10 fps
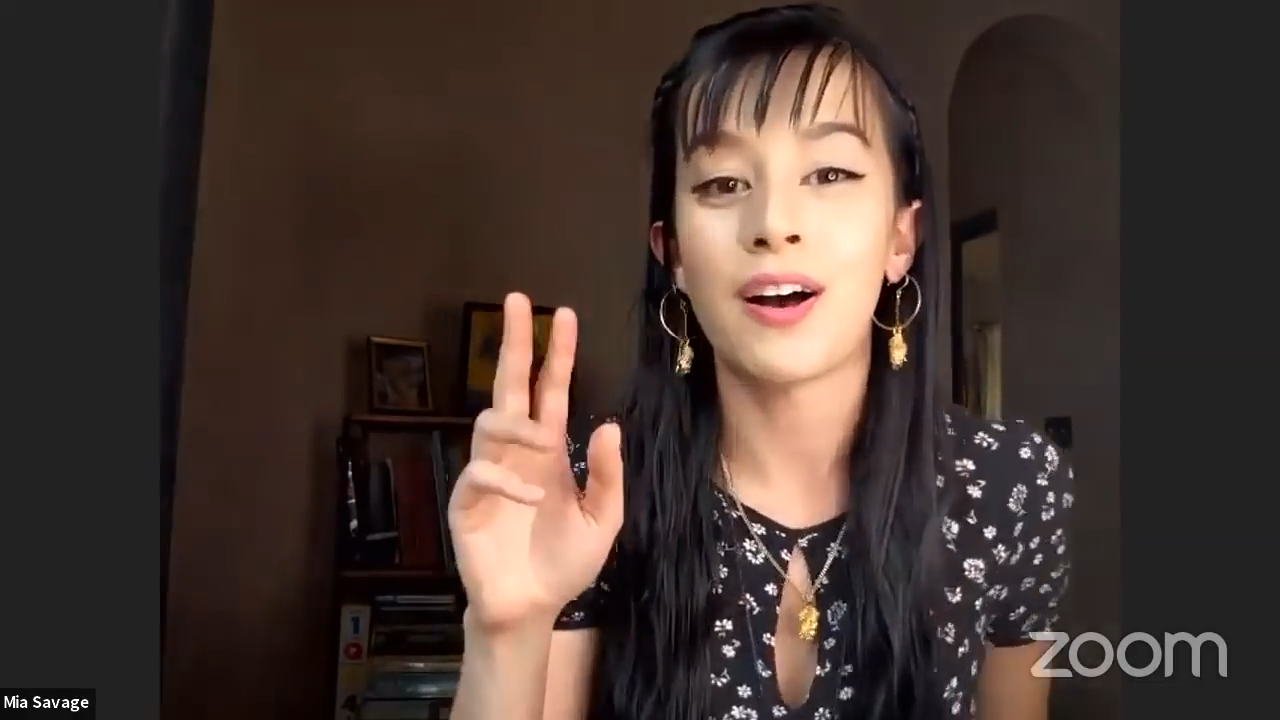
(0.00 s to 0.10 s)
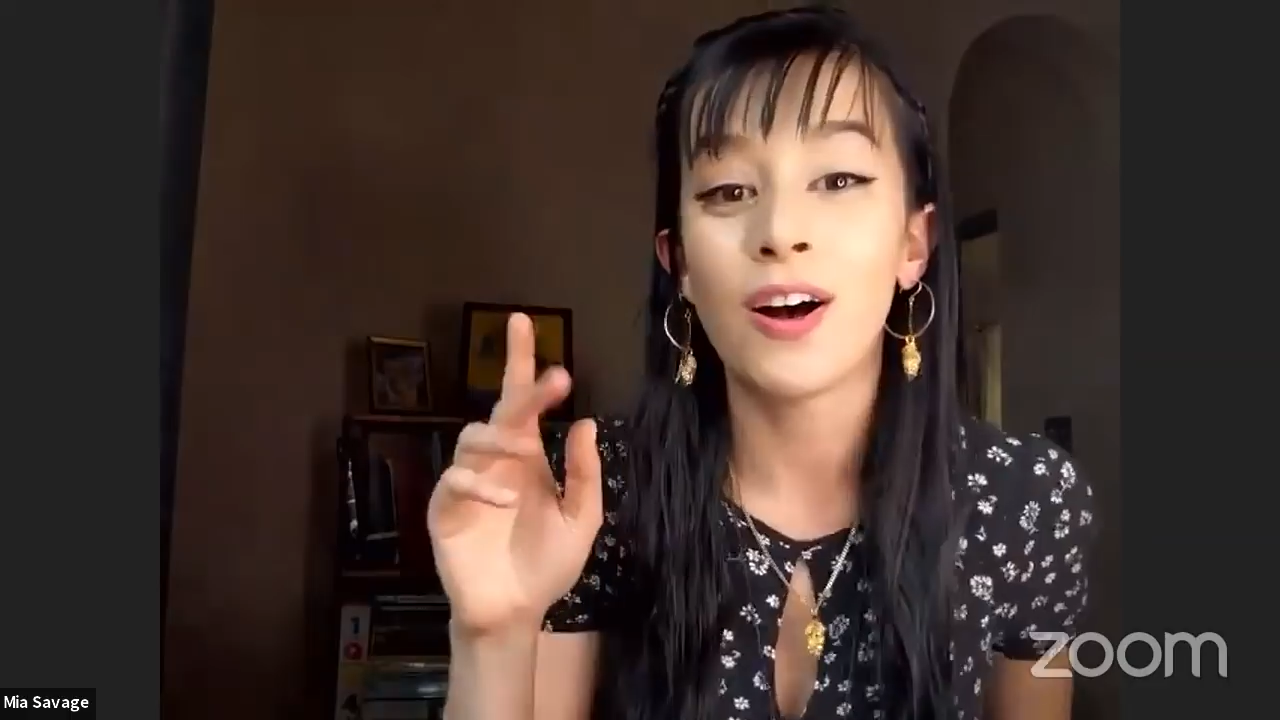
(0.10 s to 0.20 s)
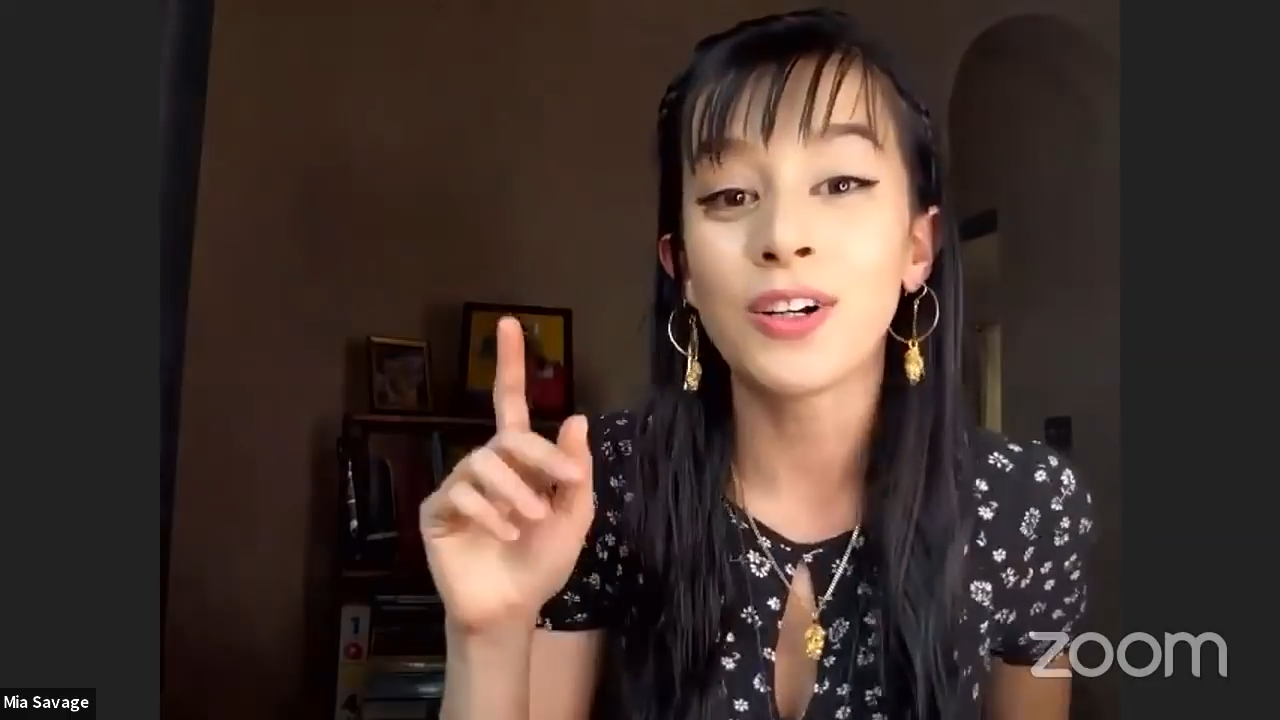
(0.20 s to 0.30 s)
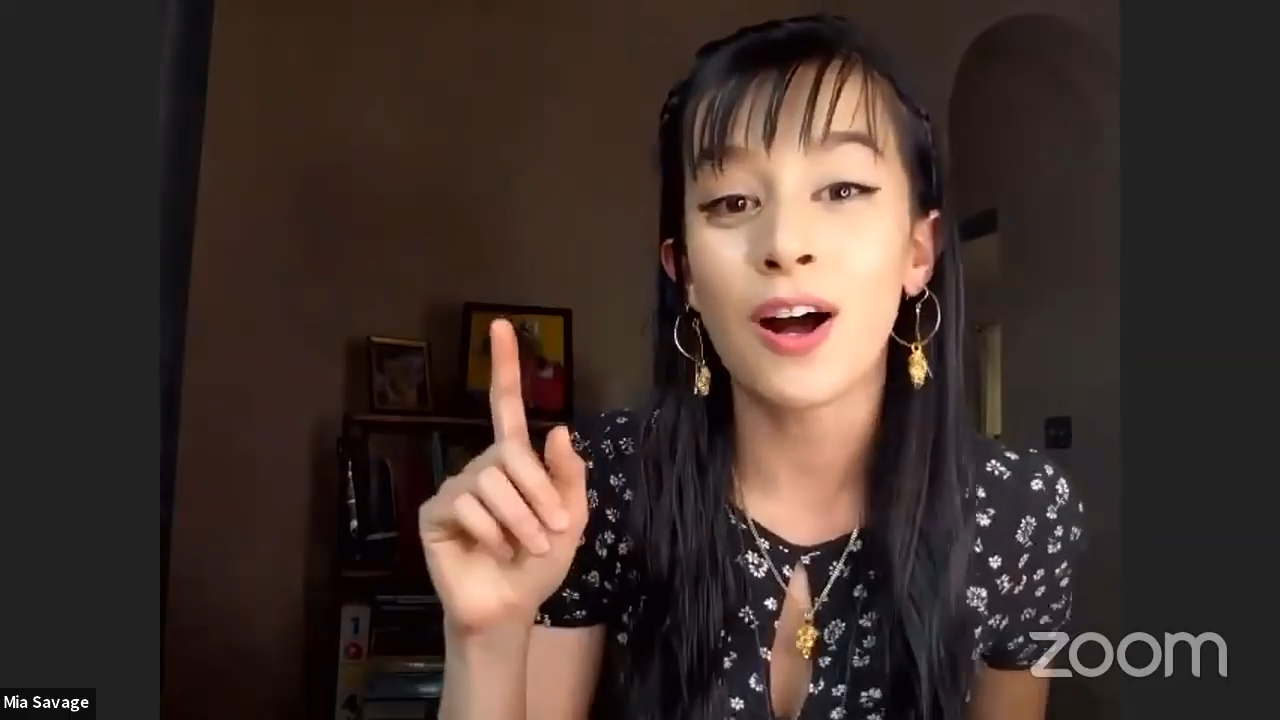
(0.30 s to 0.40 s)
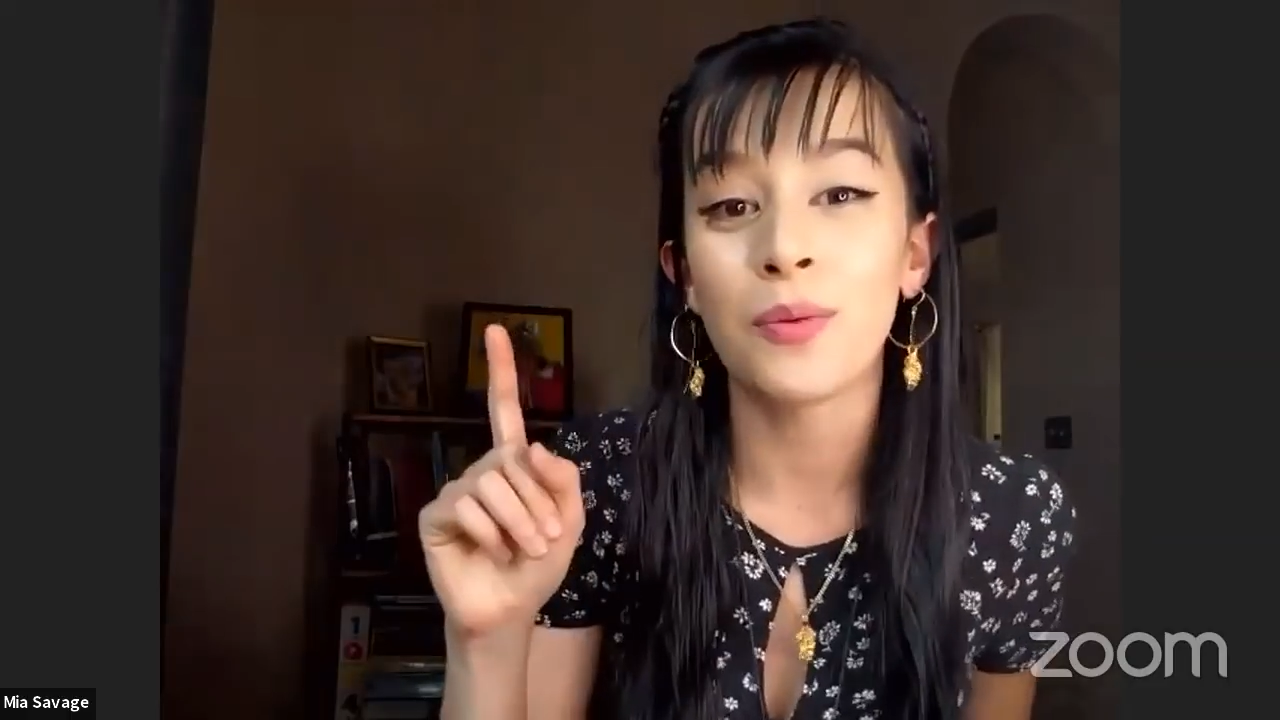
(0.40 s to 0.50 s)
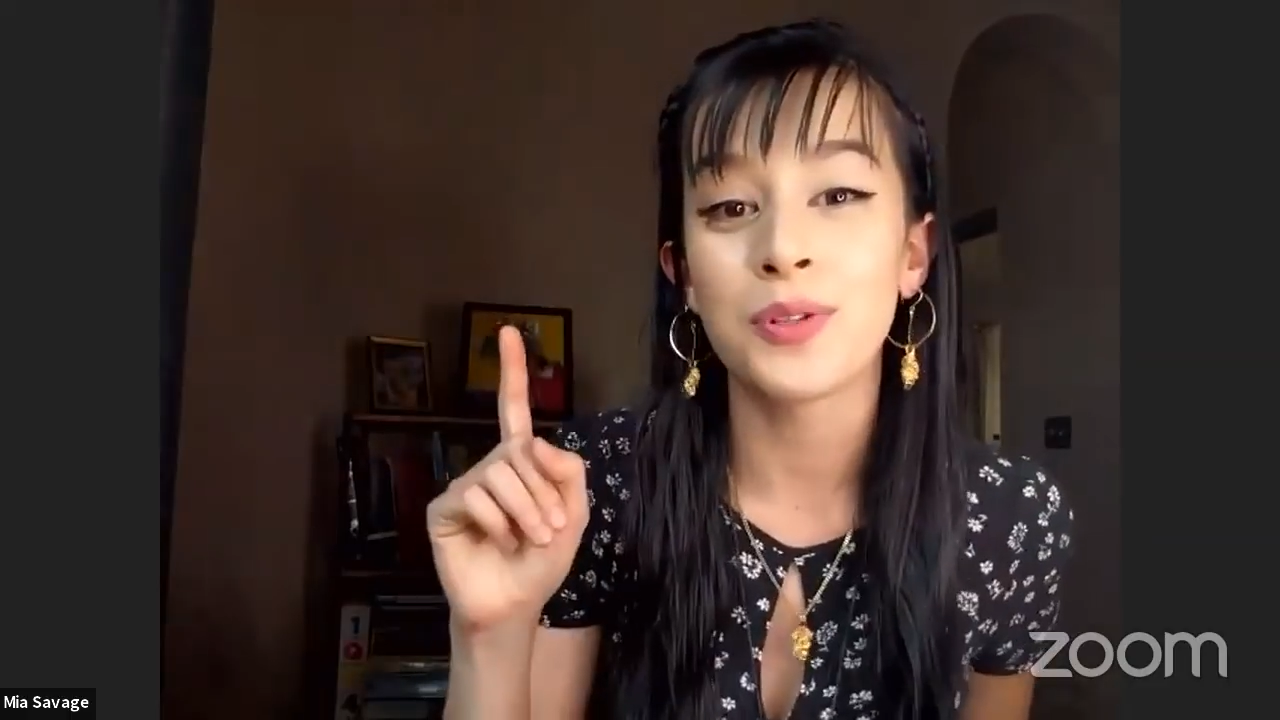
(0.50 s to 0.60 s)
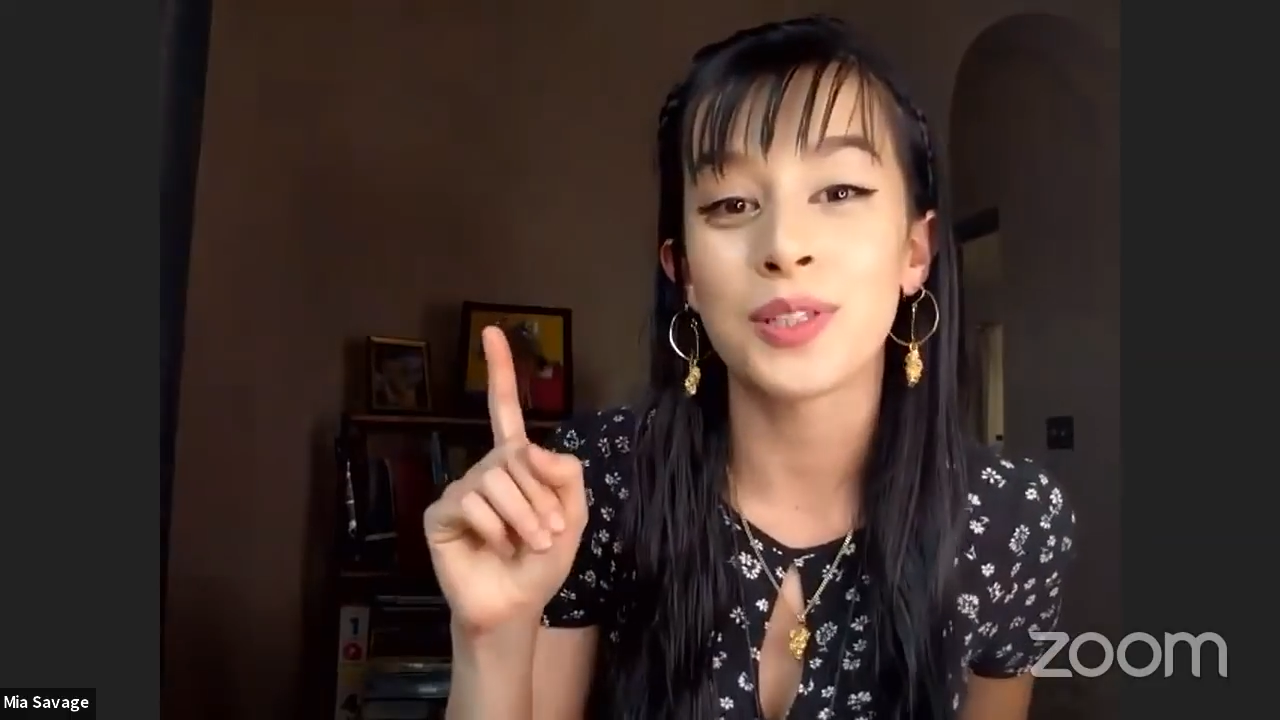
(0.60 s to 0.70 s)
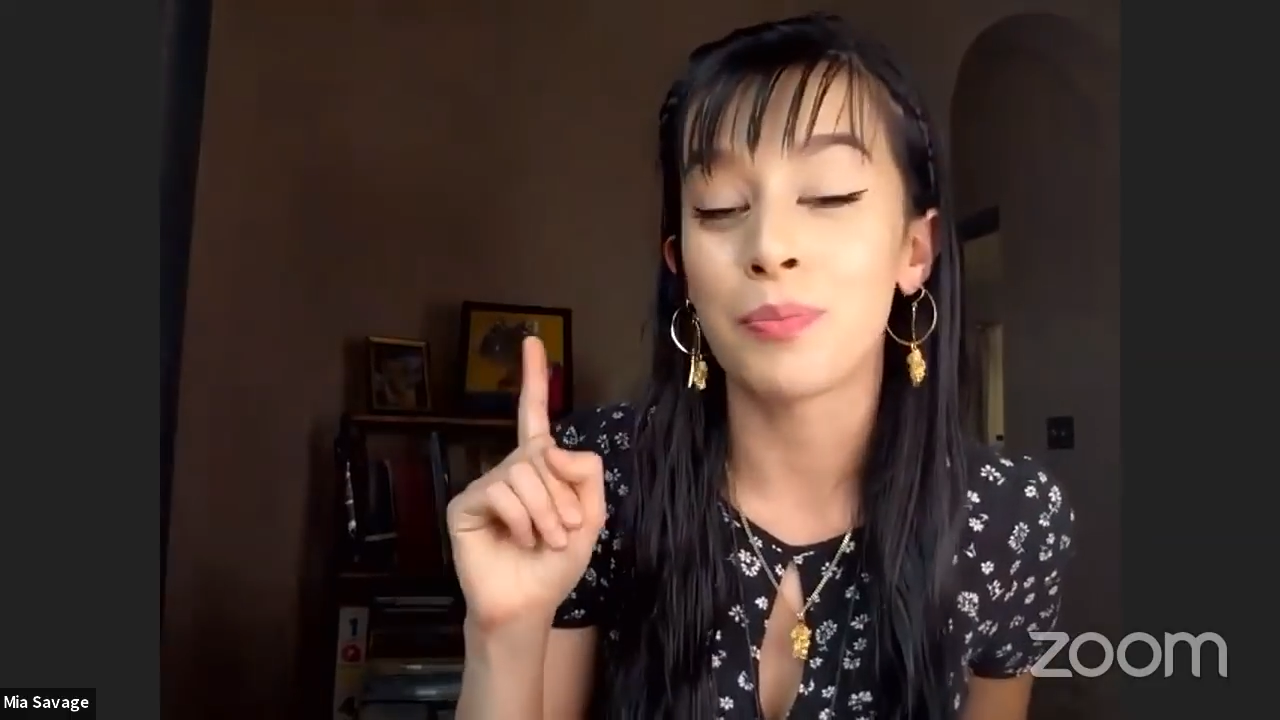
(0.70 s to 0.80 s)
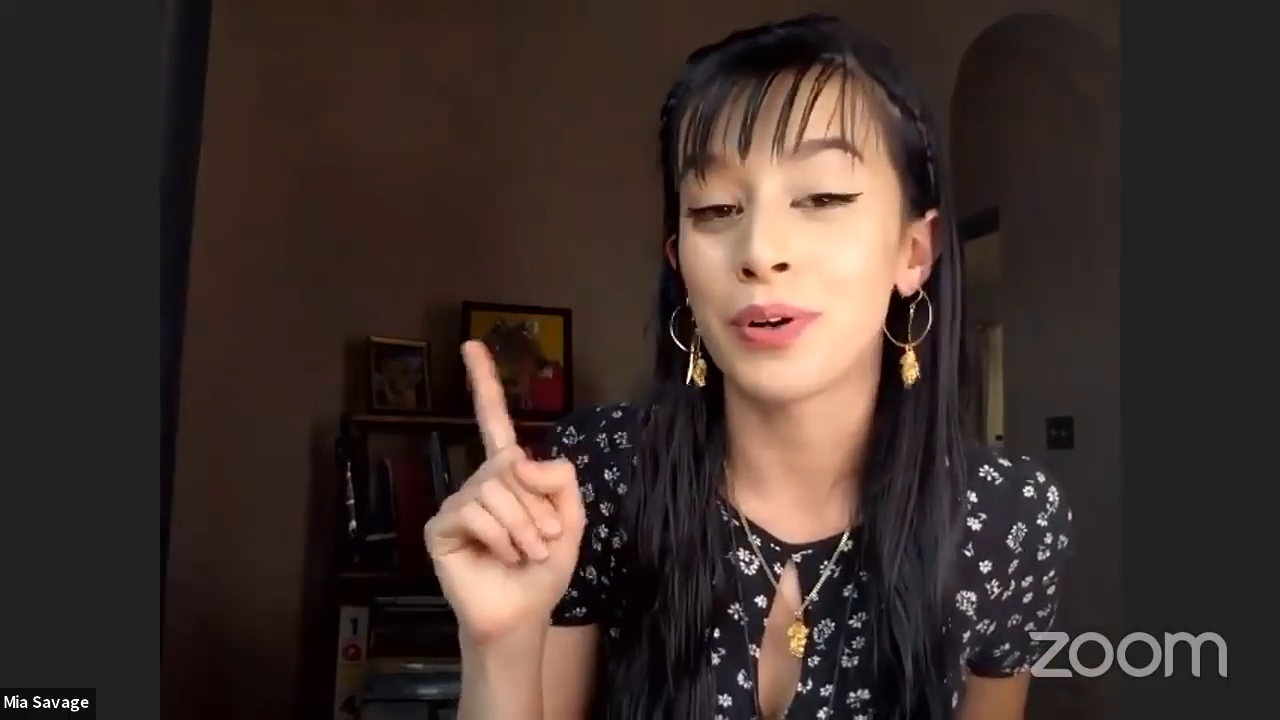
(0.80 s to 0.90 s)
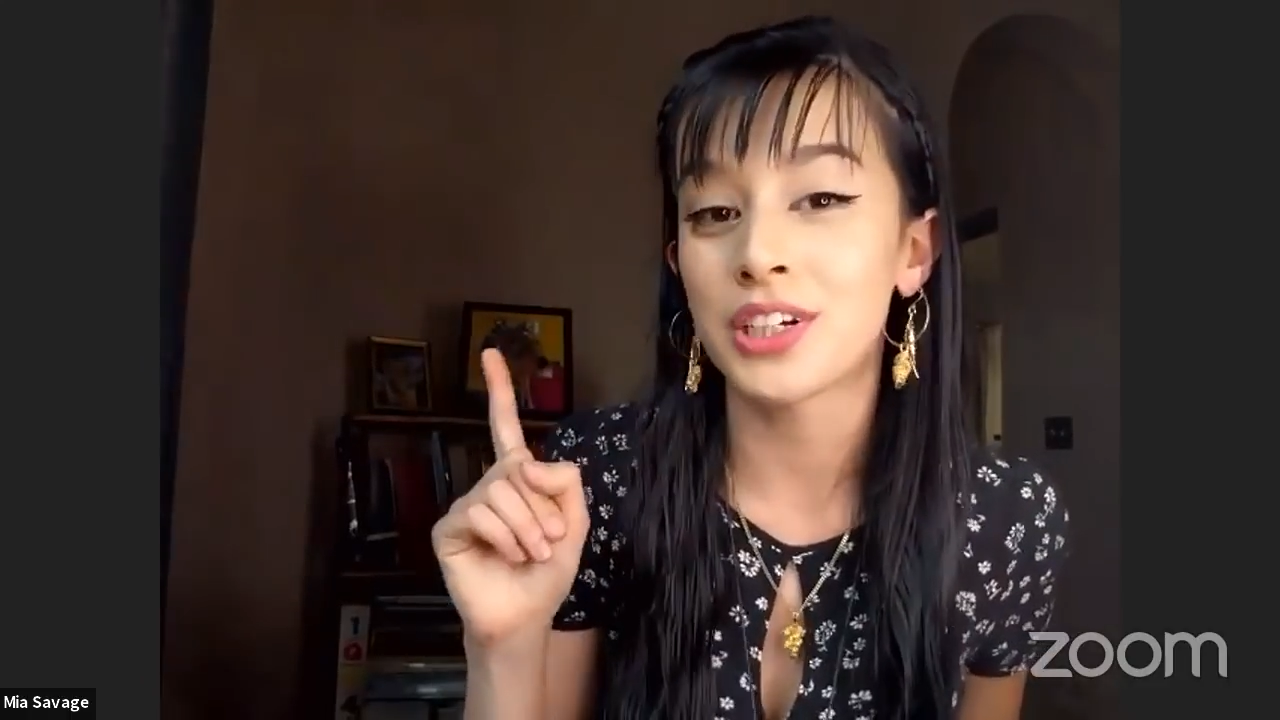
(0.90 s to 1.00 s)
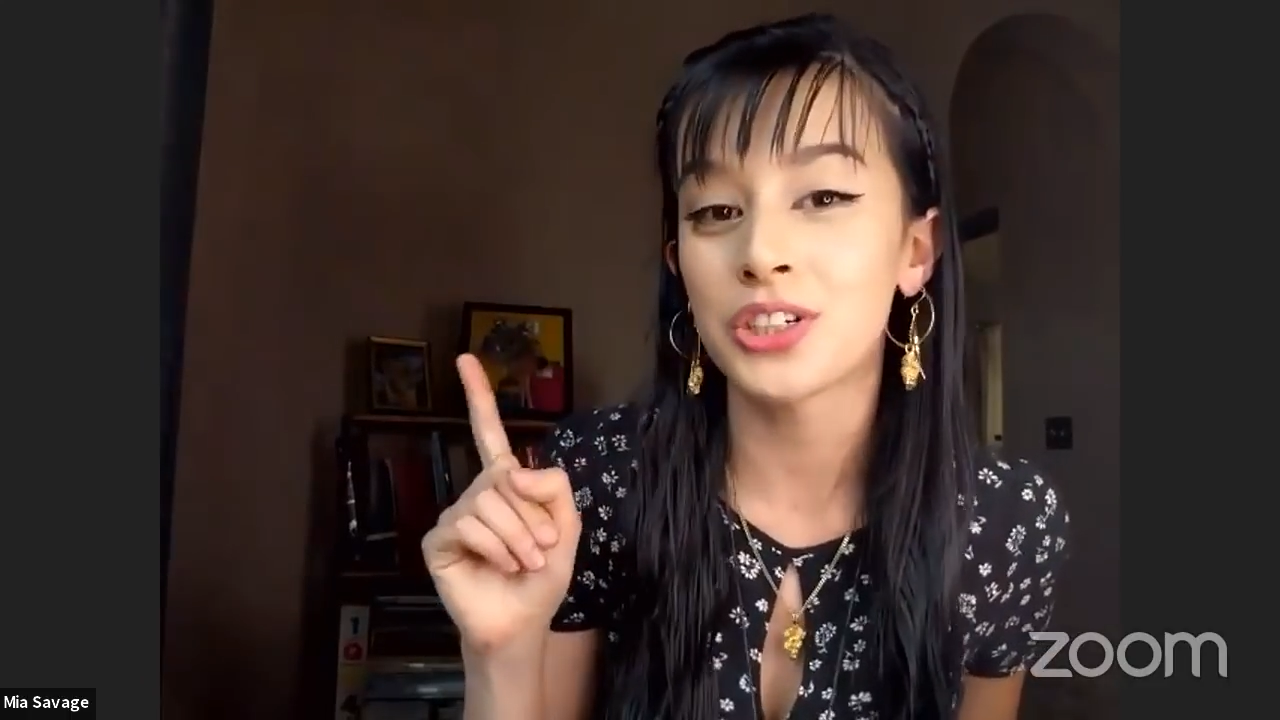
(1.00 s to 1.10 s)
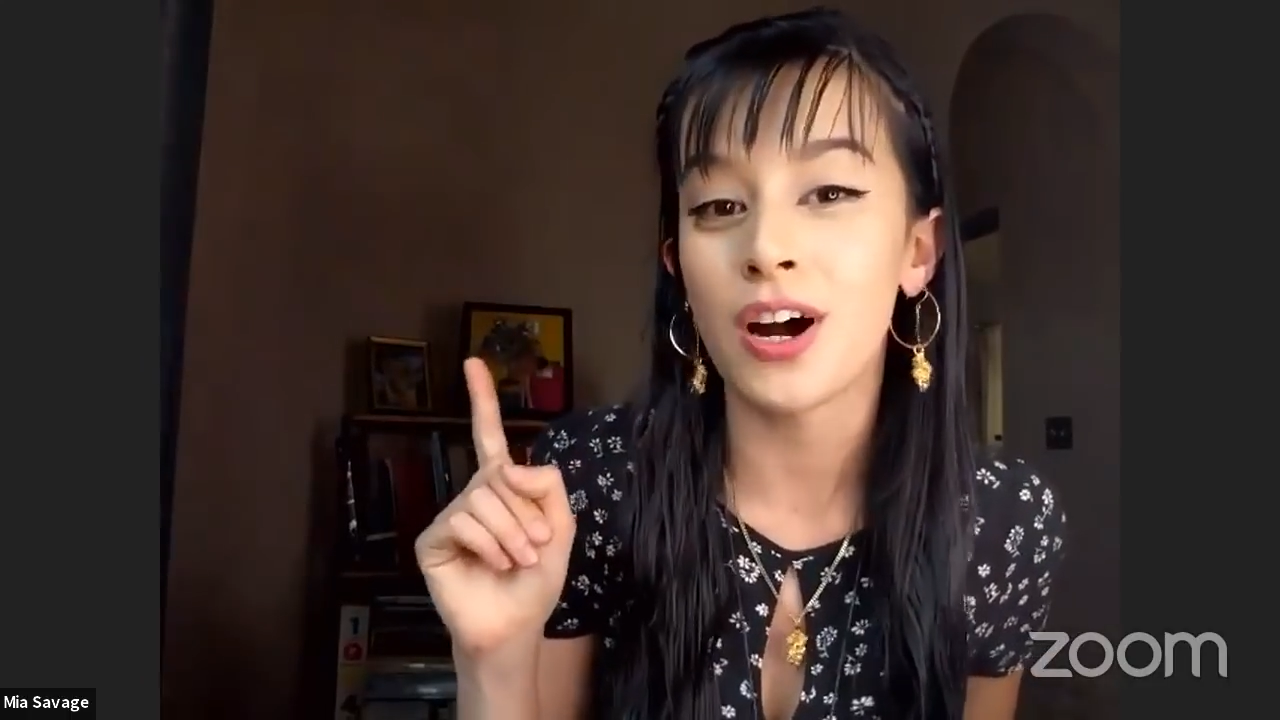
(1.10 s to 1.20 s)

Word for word: Hong Kong was a British